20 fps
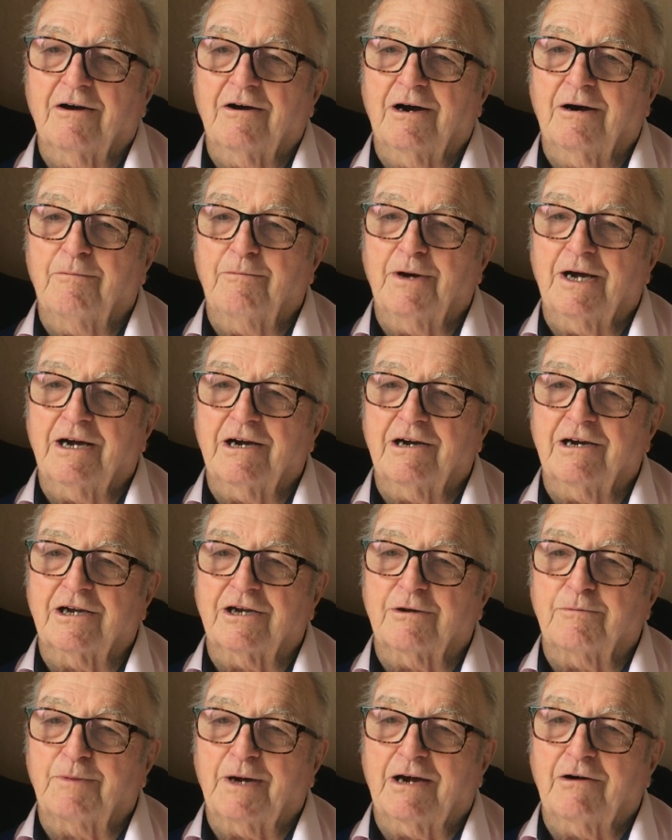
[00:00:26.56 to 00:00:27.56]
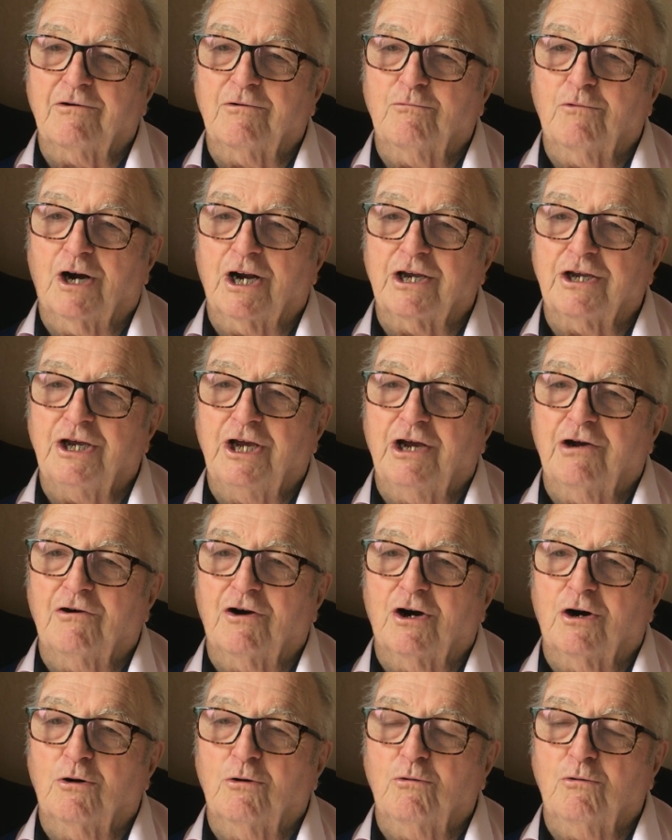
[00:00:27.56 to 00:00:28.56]
at about 1 year
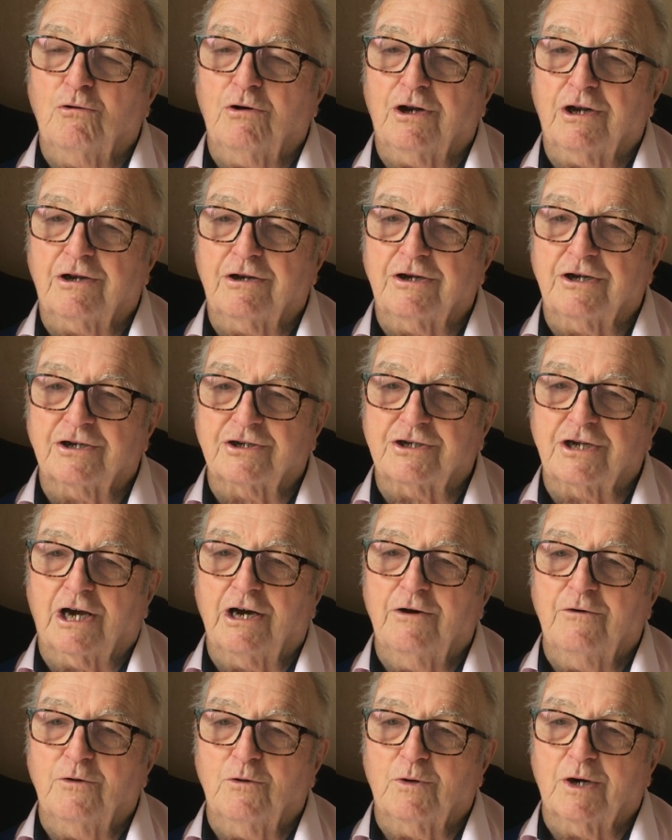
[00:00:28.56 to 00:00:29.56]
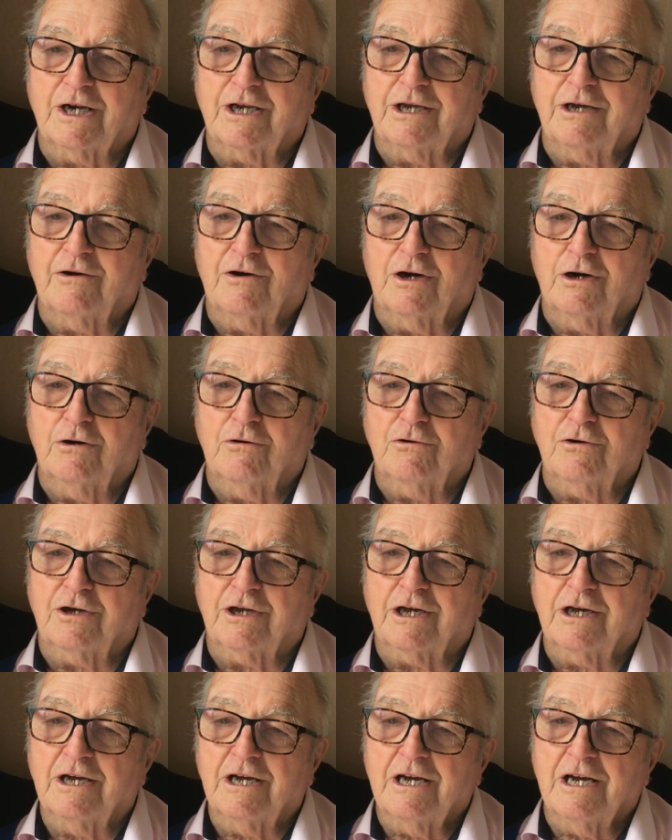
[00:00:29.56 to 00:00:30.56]
old, just over 1 year old,
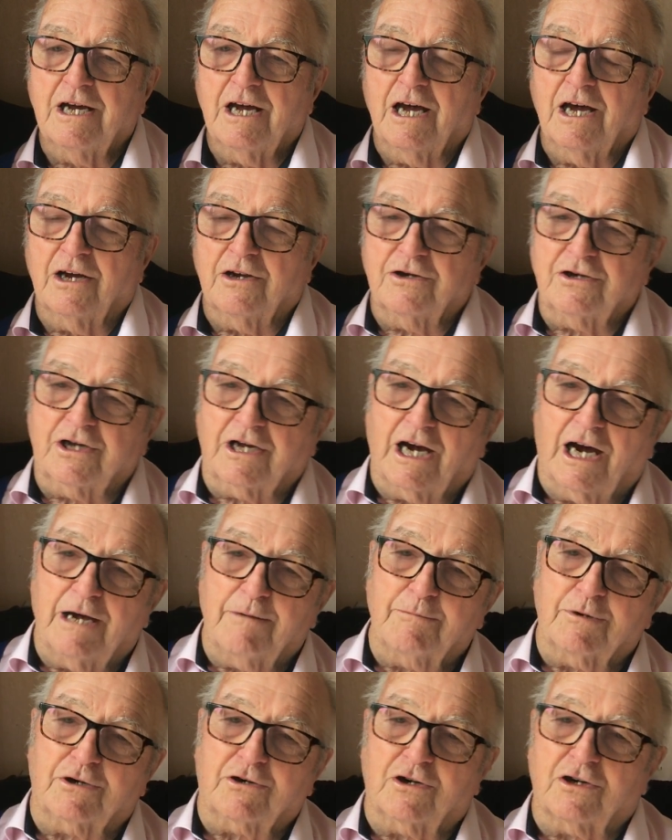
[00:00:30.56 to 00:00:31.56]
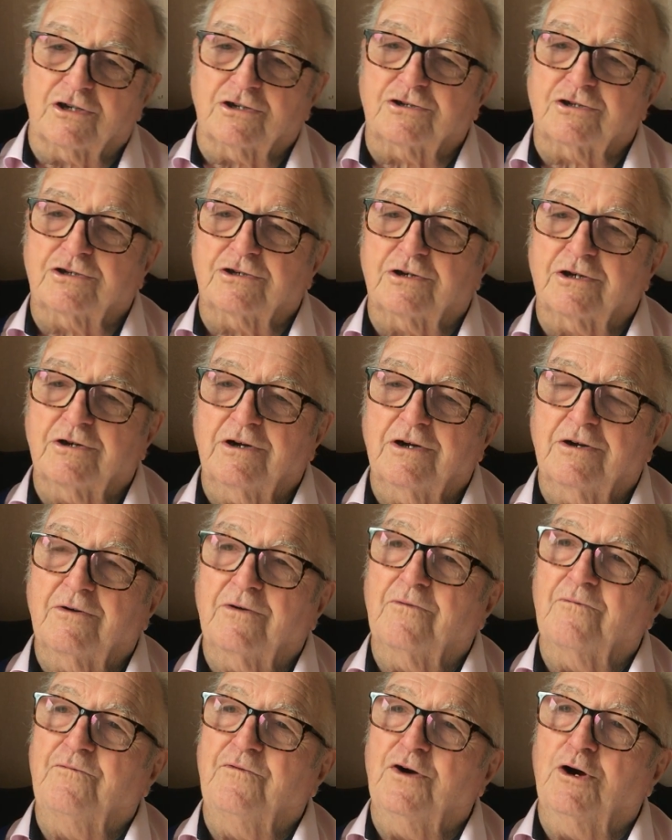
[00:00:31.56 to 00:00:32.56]
and came across
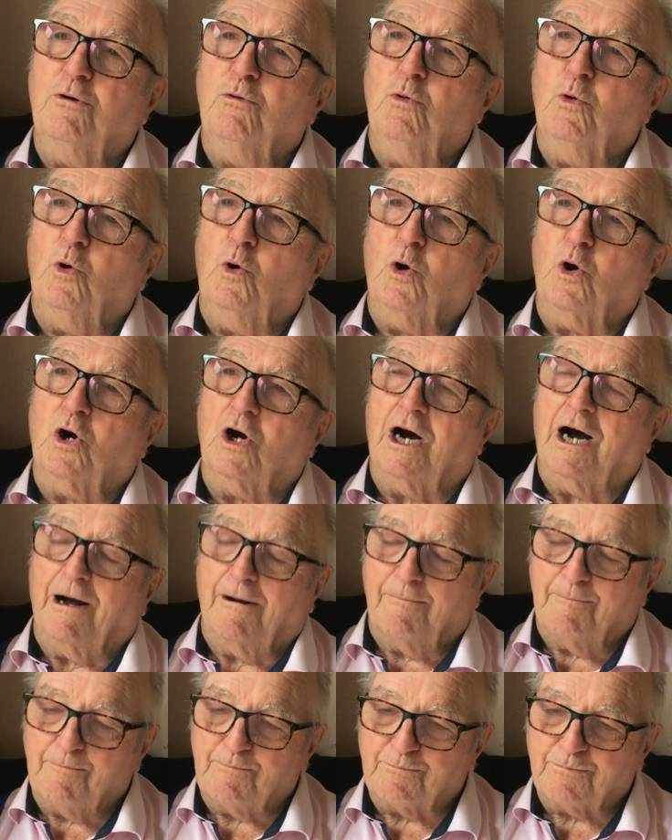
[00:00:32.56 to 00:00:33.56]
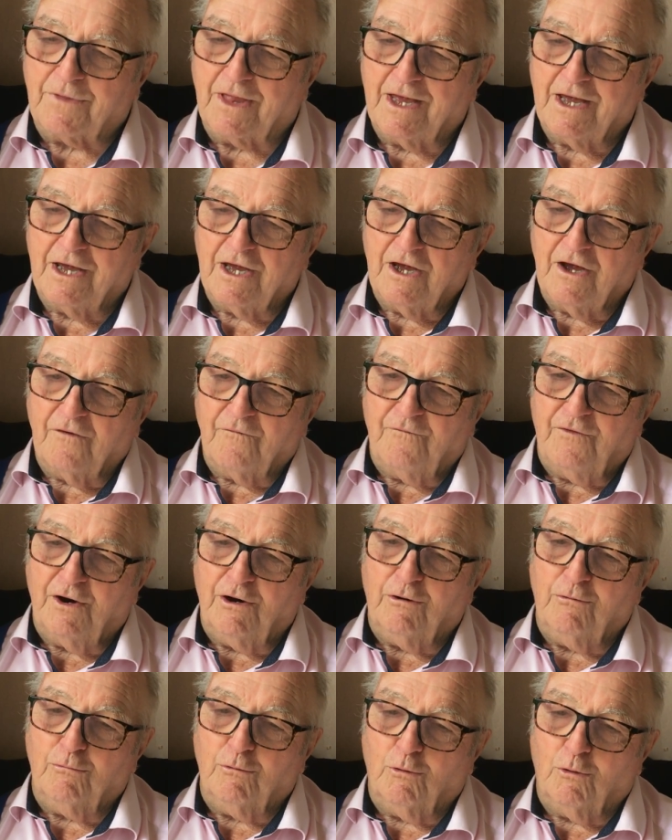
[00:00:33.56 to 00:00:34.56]
Phil Walker.
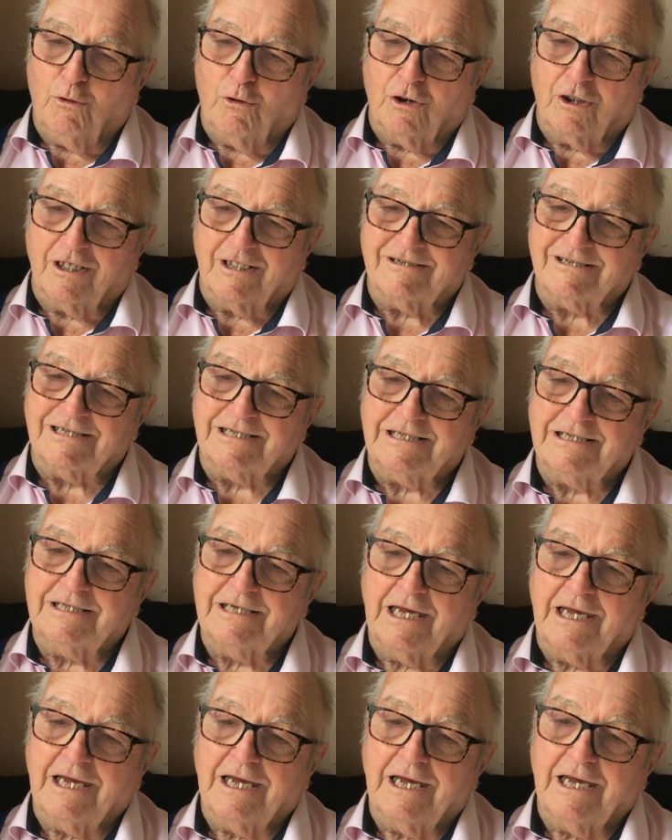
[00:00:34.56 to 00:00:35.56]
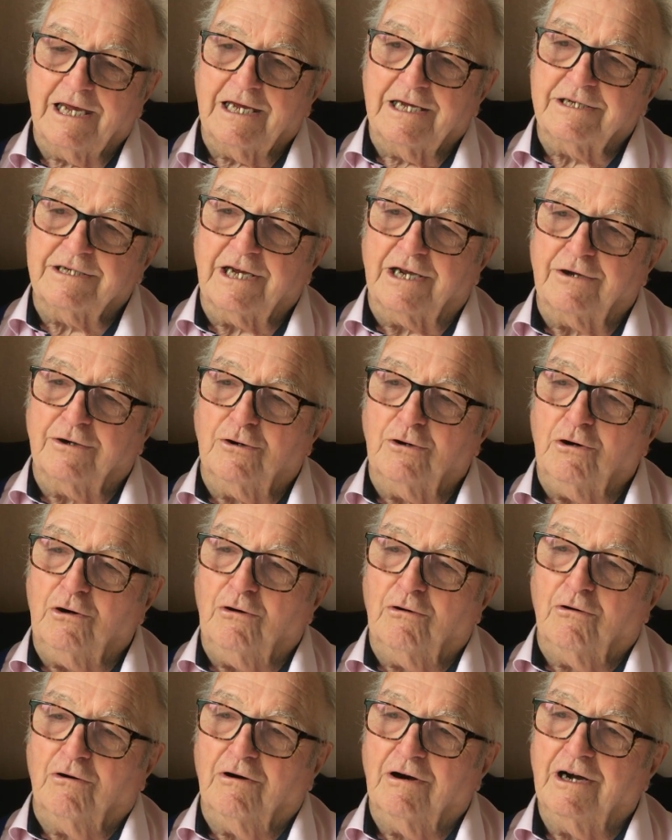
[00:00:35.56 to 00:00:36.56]
Phil Walker said,
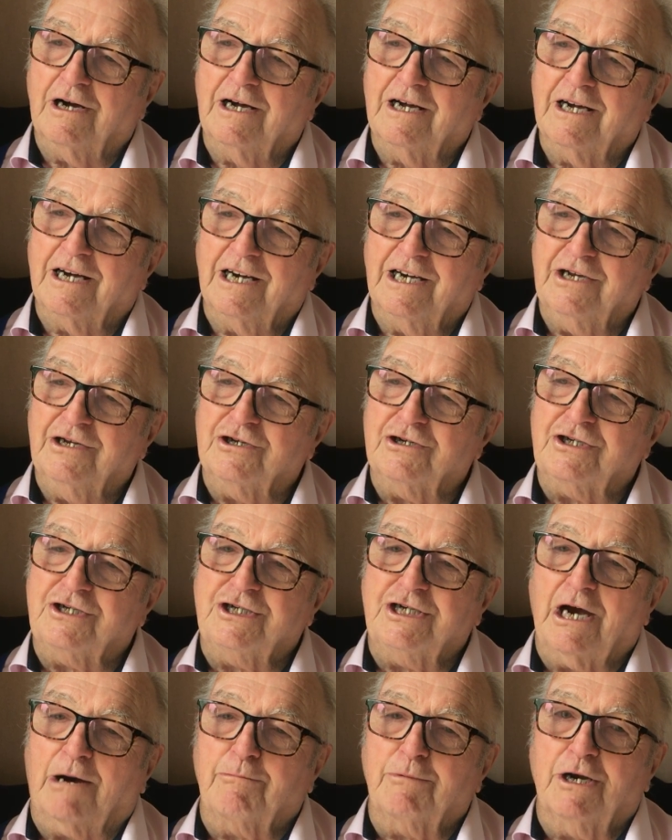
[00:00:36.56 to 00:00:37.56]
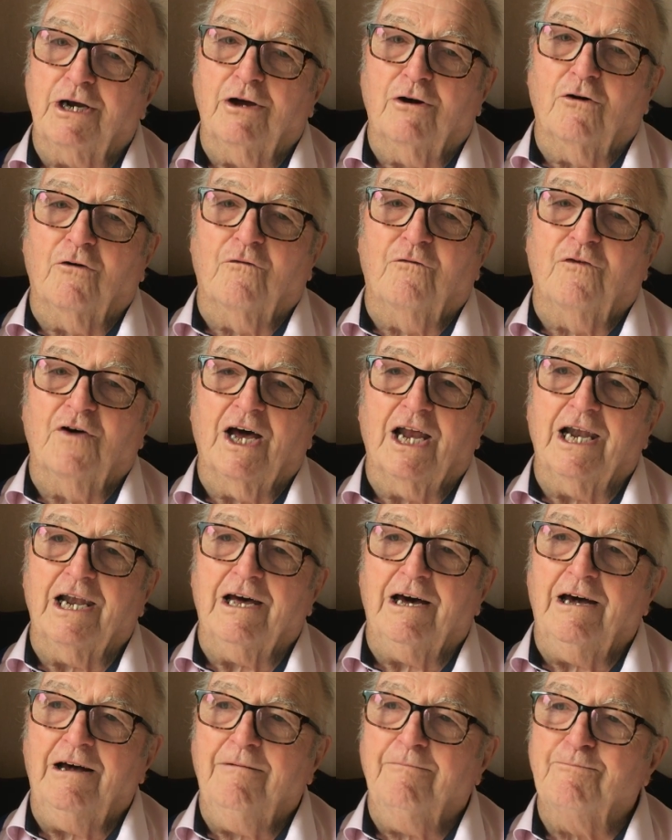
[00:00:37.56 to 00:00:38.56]
"Oh, he's a chubby little
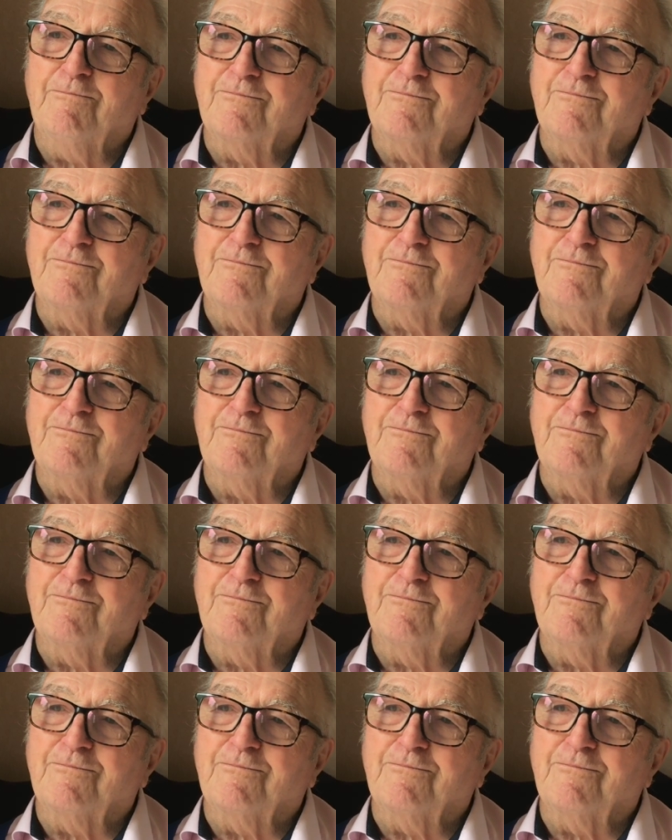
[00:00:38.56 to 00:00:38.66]
fella.